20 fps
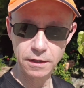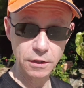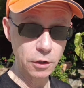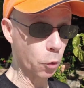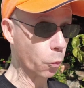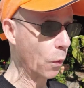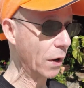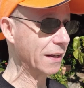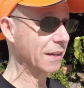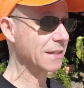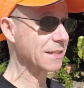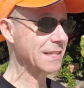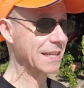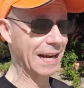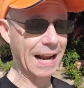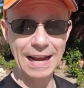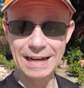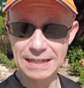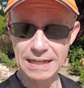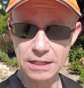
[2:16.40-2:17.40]
the witness that
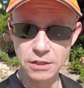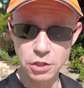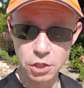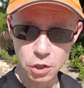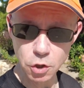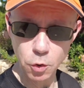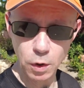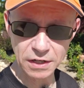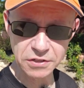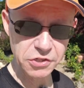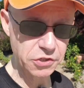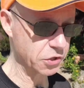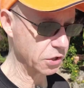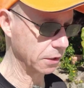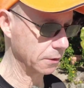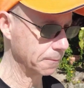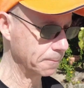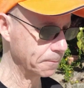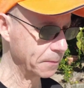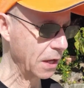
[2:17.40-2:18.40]
I need to question,